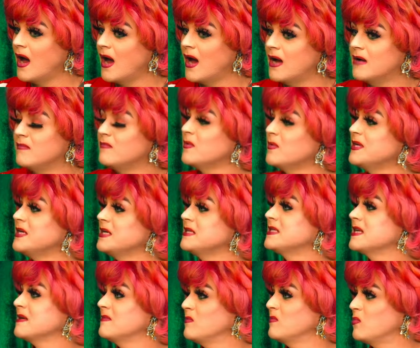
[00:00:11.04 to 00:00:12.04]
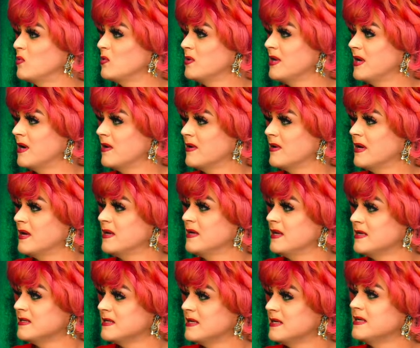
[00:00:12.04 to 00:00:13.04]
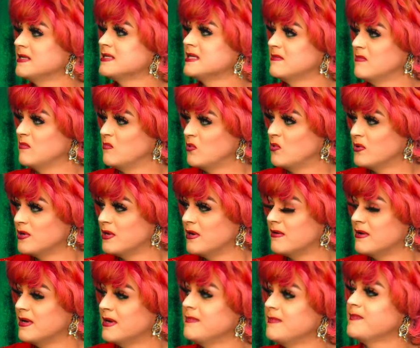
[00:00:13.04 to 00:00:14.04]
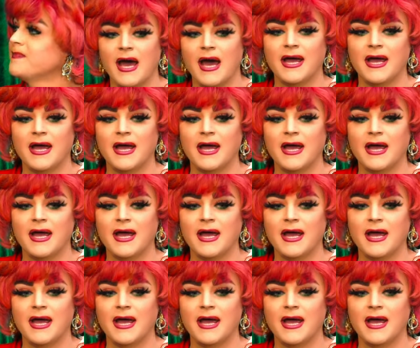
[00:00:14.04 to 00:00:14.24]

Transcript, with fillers: Um, we did some in Bulgaria. Yes, I did some in Bulgaria.